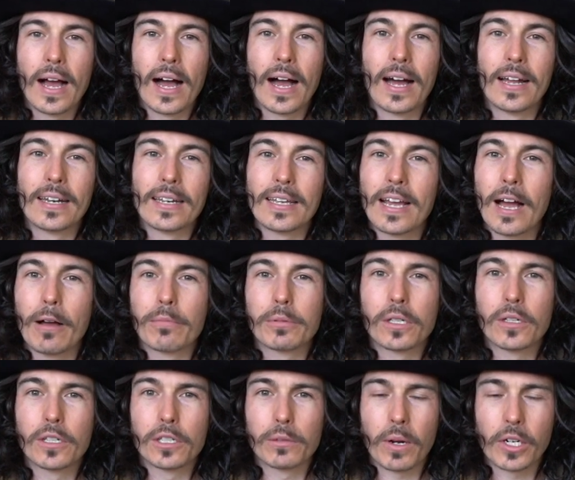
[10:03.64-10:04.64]
and he
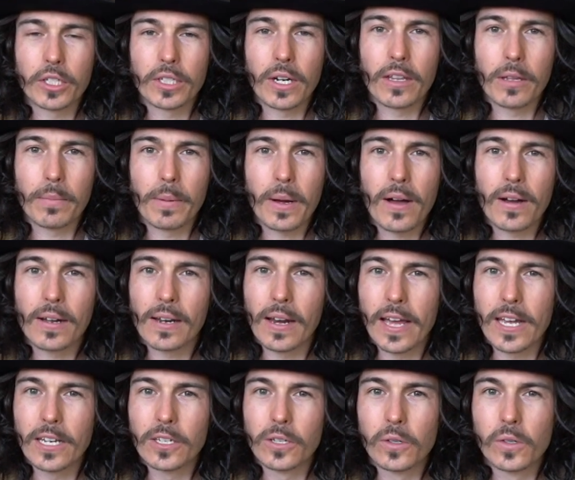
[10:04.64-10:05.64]
absolutely smashed it out of the park
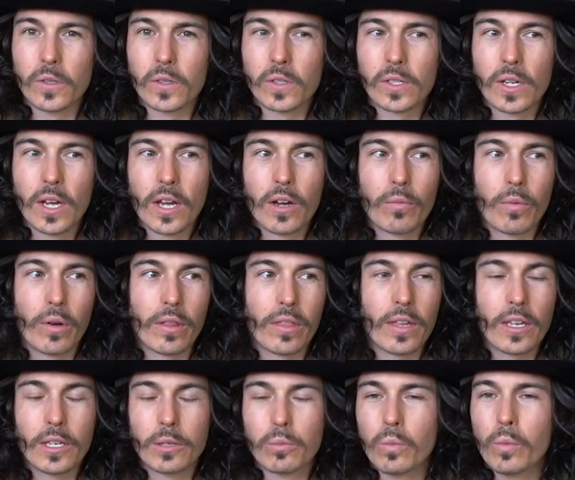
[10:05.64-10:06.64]
like he does with,
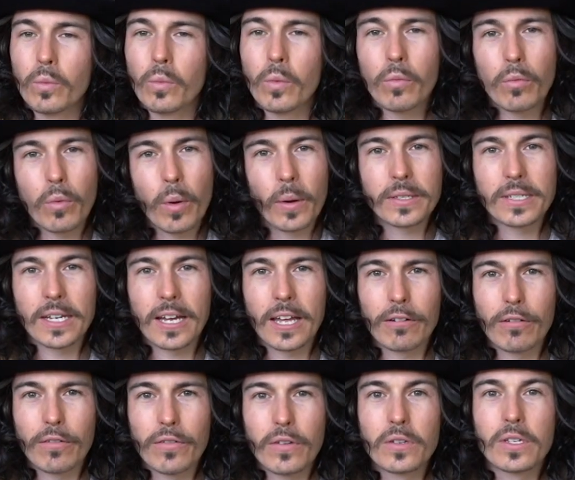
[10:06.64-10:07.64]
we've worked
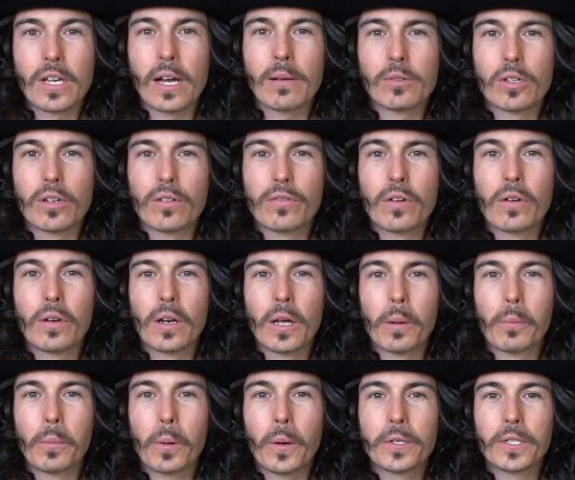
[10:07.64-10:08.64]
together a few times on a few
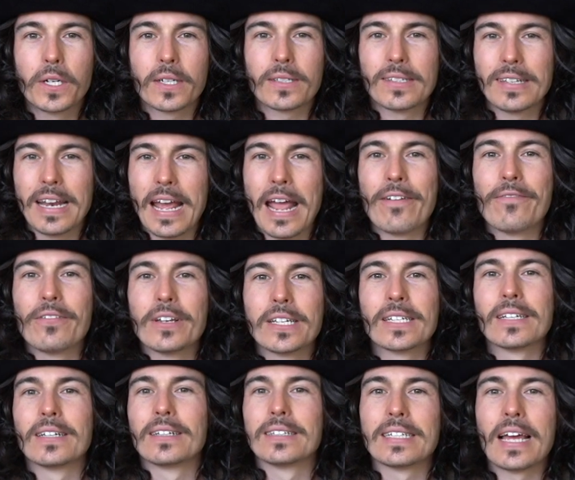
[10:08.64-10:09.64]
little projects, and every
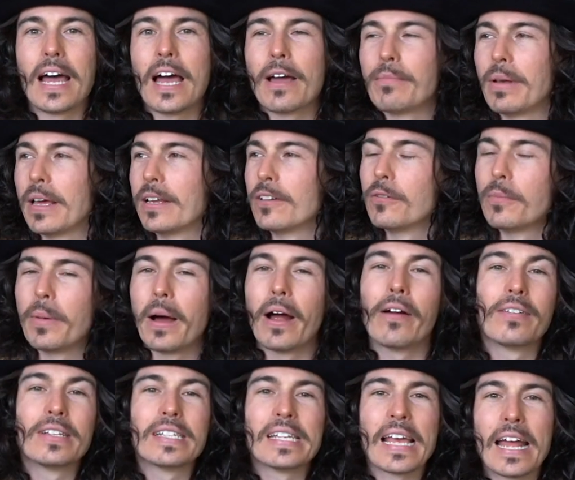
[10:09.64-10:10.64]
single time, like no matter
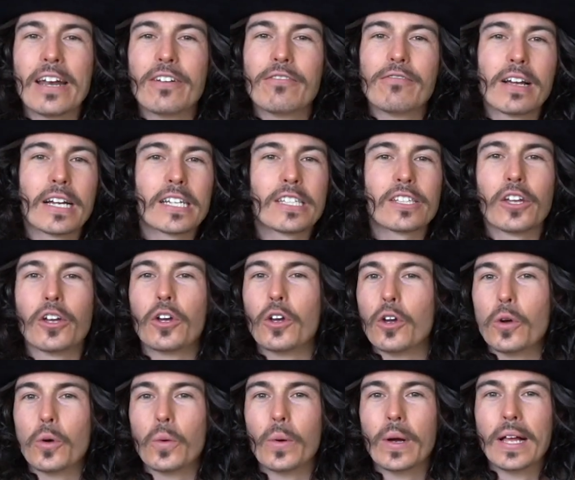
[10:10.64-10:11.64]
if it's Hendrix, The
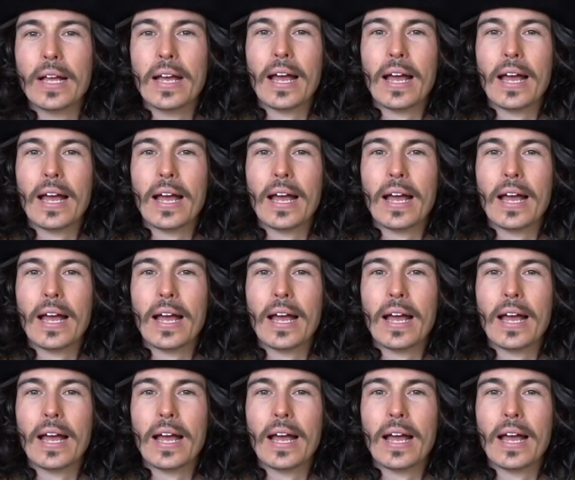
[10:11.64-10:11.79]
Who,